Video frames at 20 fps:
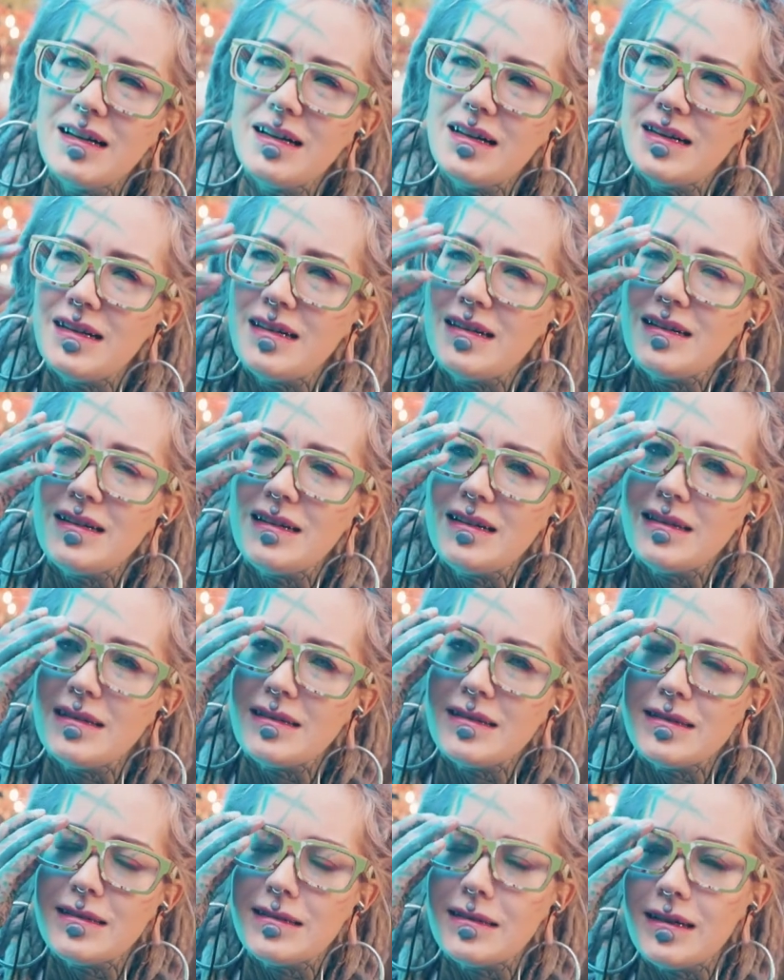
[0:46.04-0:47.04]
It
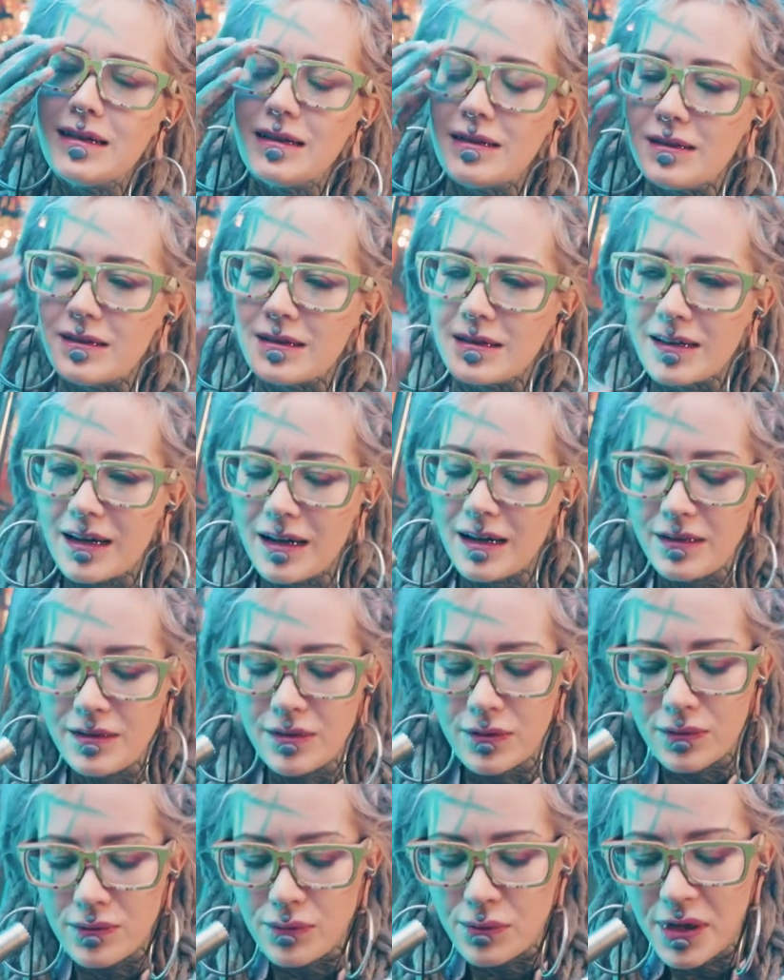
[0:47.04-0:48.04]
is kind
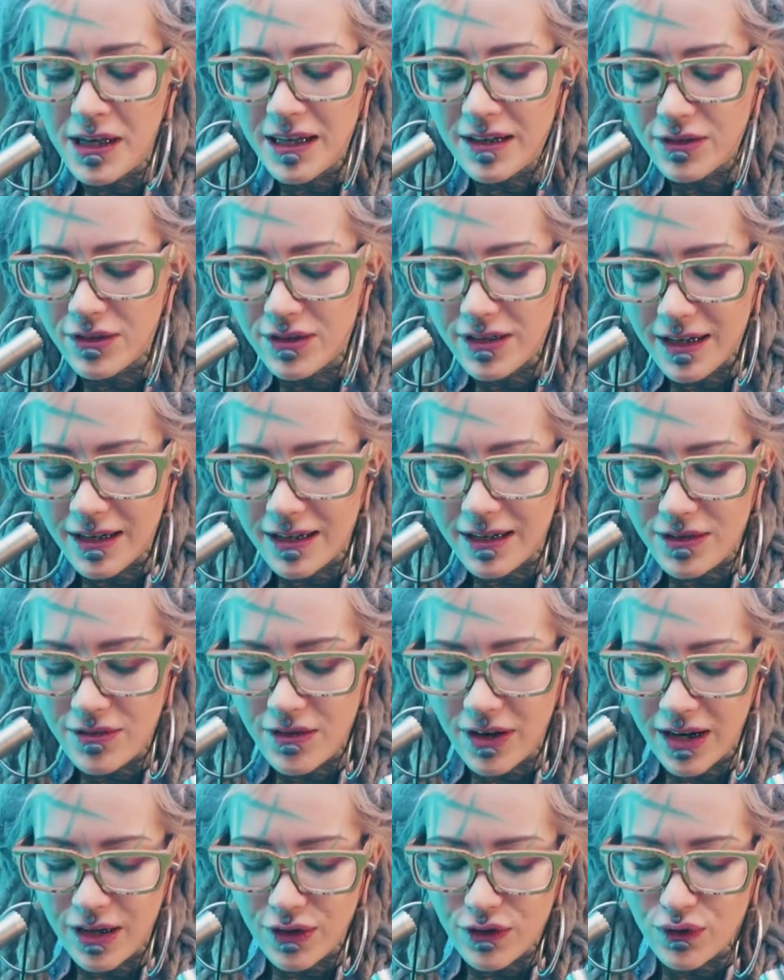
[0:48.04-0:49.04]
of weird. I
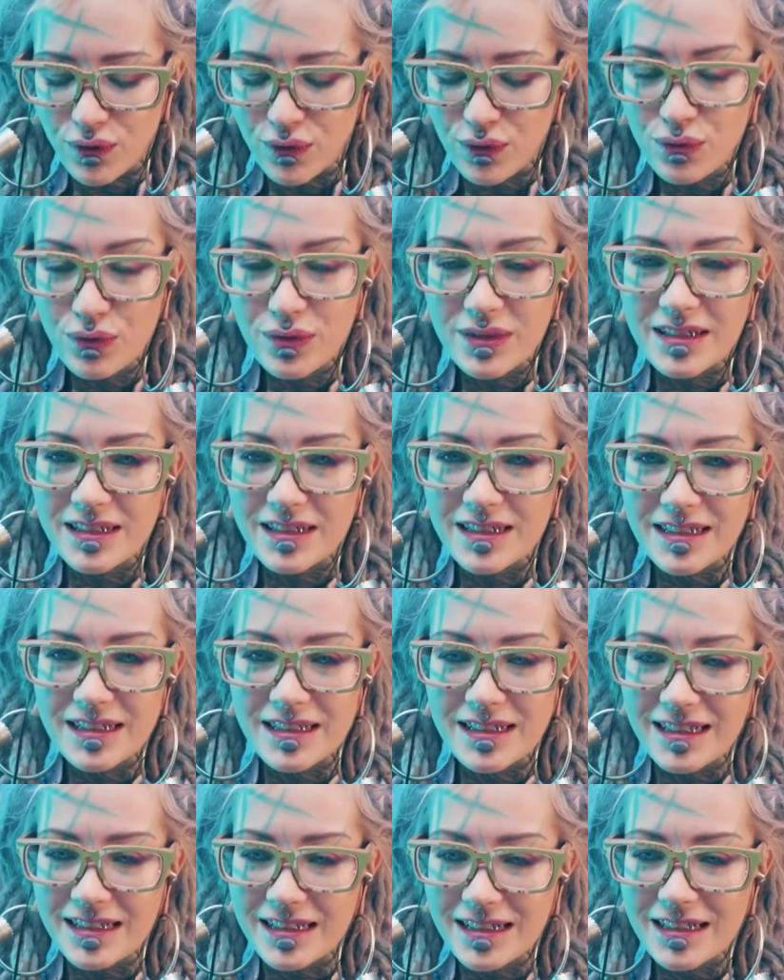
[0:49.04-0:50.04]
tried to Google it
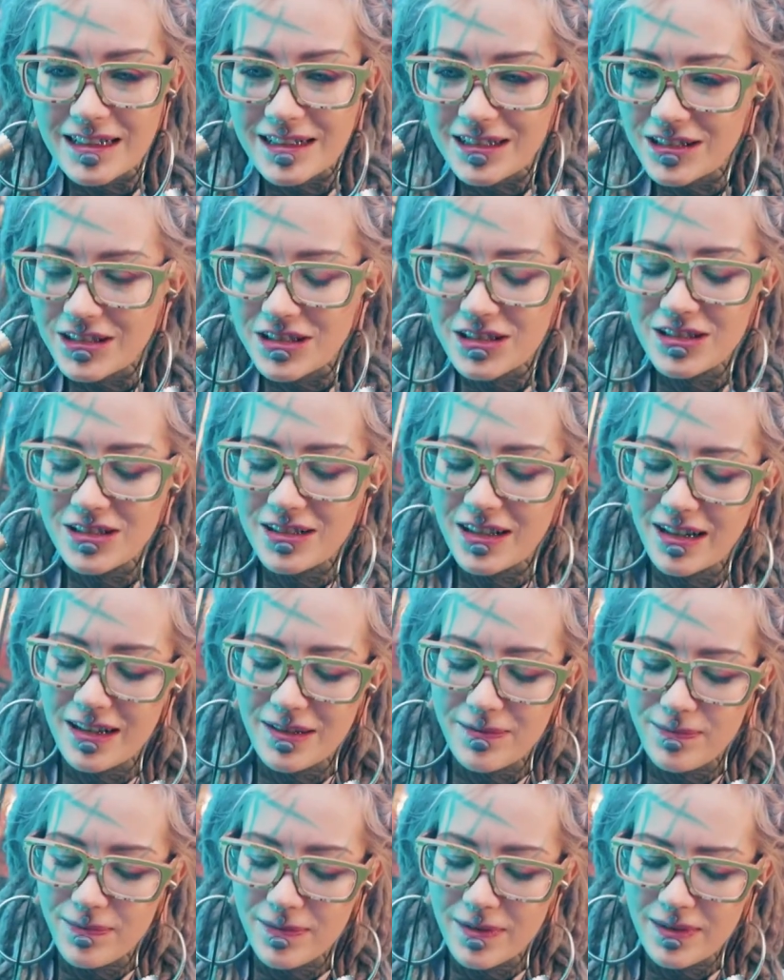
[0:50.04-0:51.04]
in English.
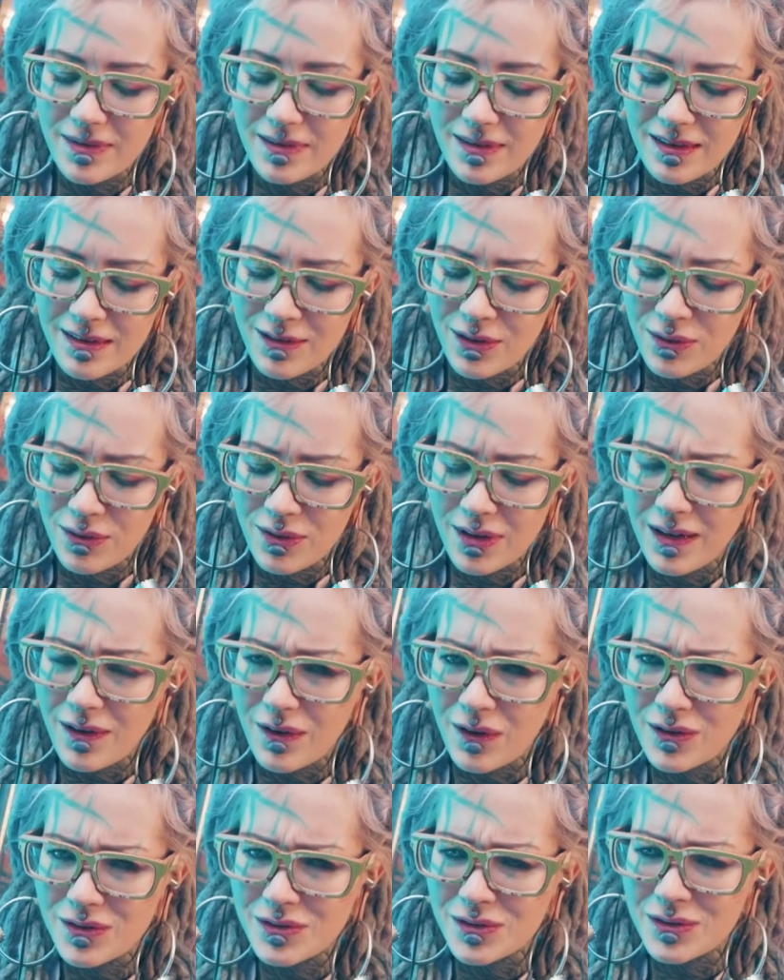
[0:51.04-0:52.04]
You can
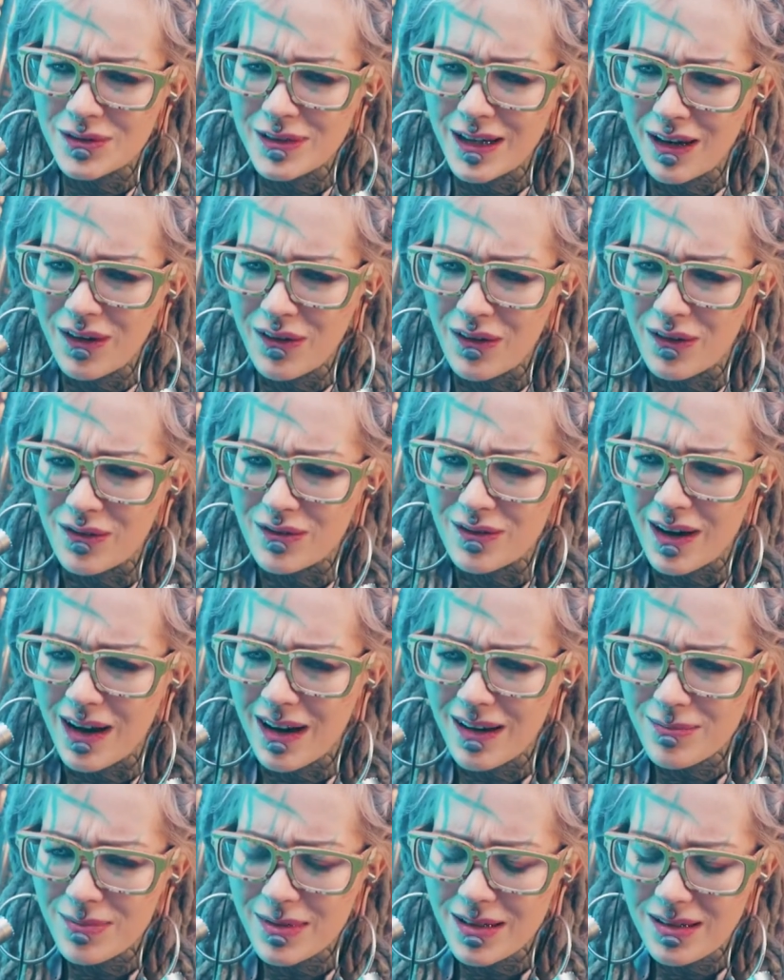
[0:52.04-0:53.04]
also say
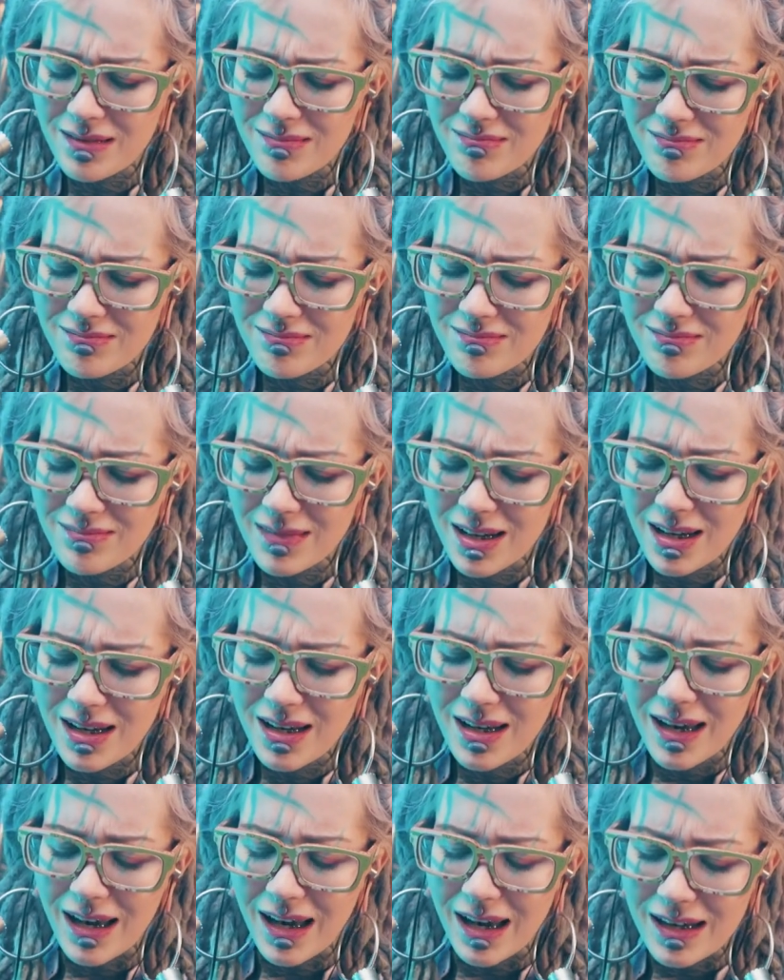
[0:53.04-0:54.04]
kohlrabi
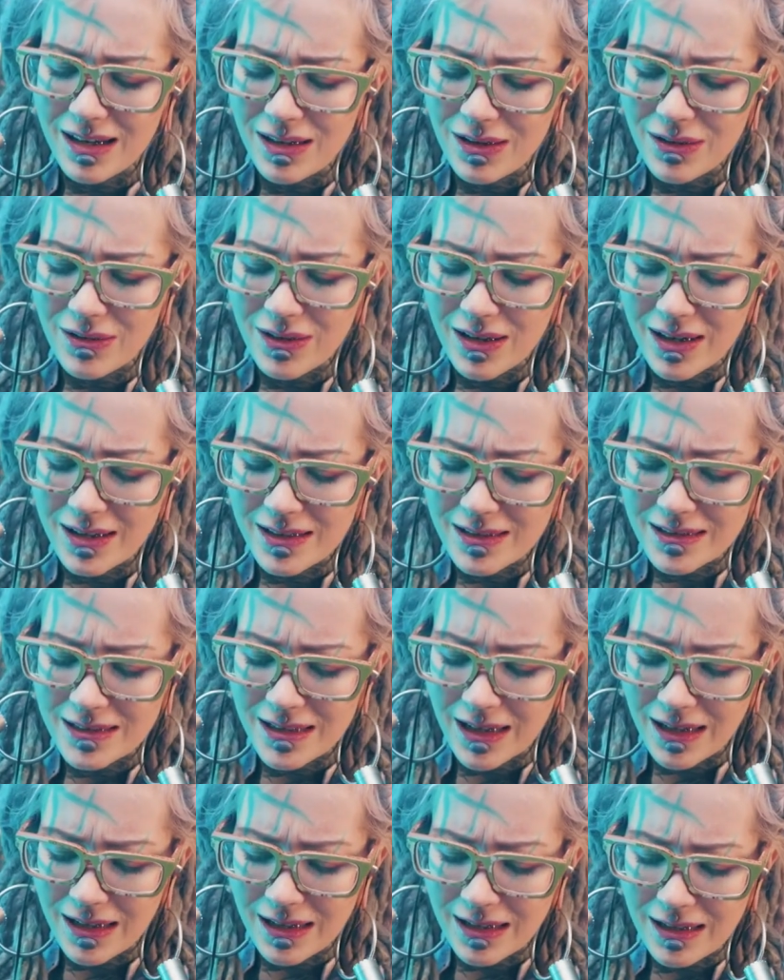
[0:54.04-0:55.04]
and you can
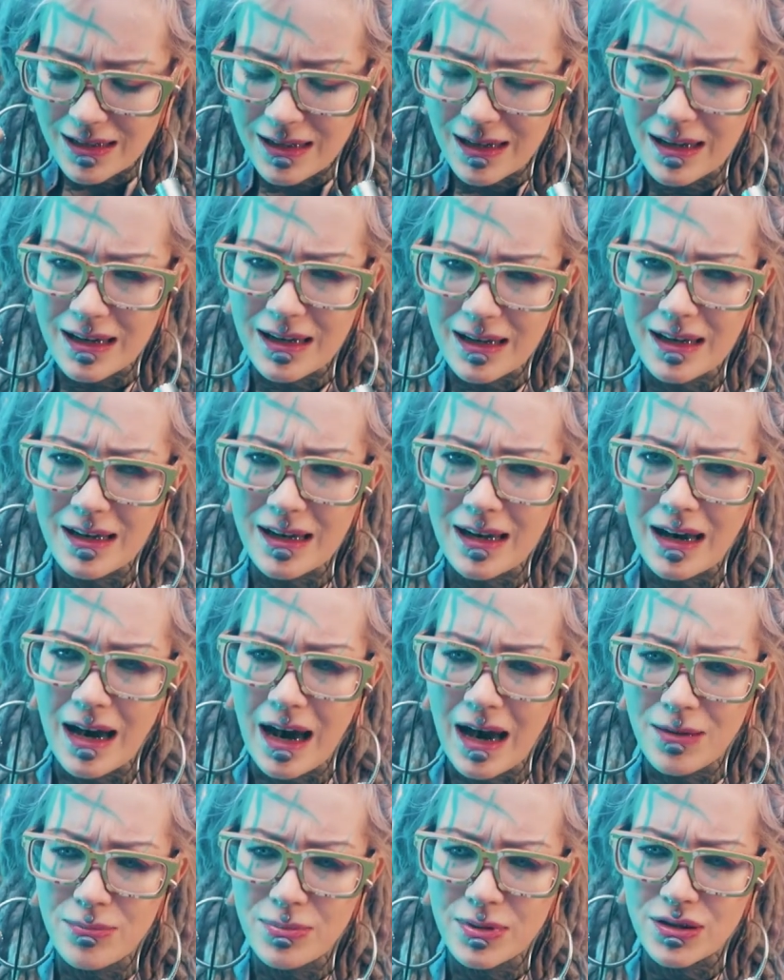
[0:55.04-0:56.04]
say
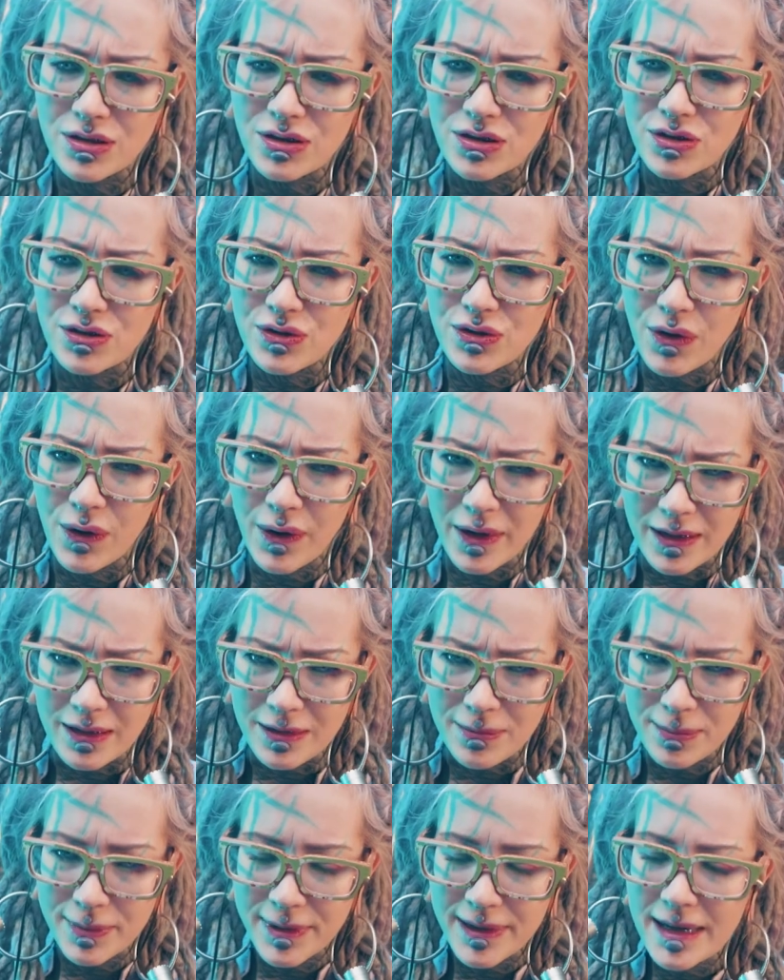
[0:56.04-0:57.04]
cabbage
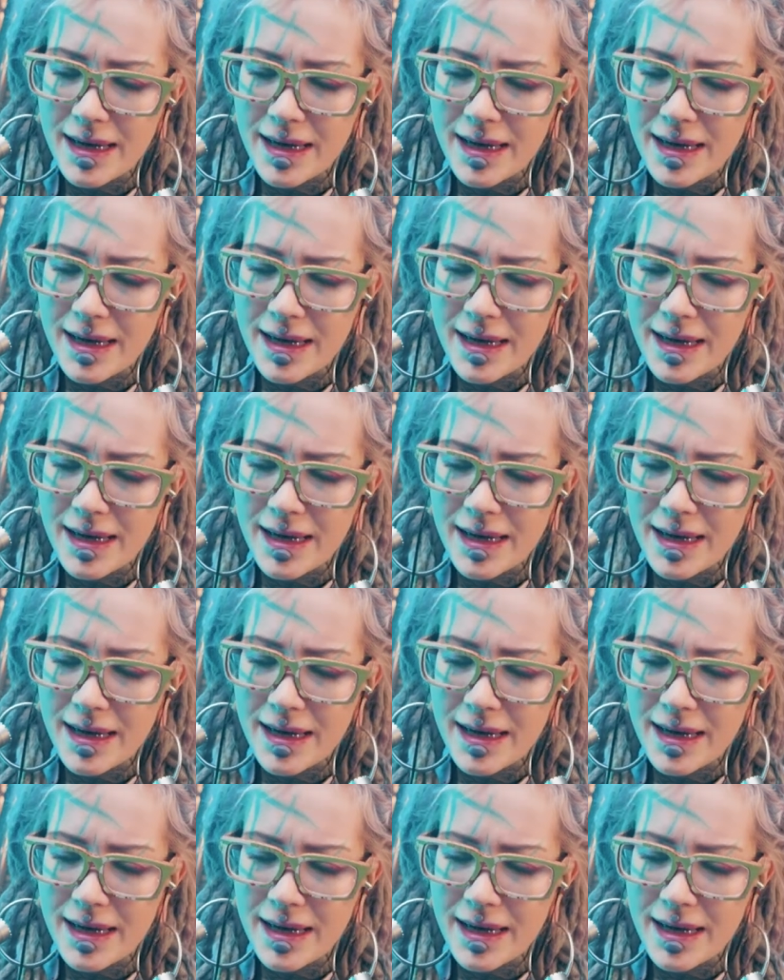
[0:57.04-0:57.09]
turnip.